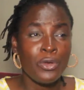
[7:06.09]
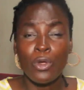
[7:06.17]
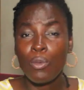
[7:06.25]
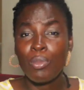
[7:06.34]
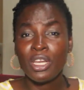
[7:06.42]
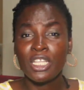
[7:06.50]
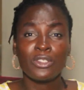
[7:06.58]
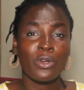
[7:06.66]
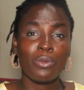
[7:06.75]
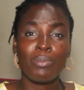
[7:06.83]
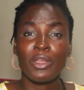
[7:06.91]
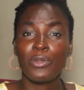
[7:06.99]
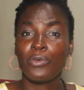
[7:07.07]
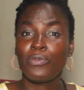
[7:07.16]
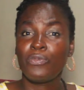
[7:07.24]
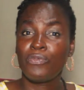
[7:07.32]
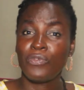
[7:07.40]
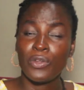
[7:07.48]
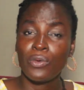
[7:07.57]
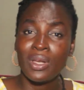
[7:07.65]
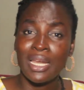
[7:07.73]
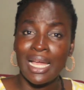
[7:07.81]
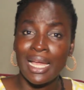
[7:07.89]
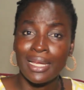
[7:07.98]
Nobody is going to make you feel
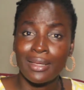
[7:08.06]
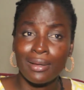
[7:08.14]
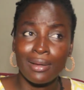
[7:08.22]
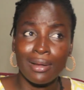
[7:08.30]
like,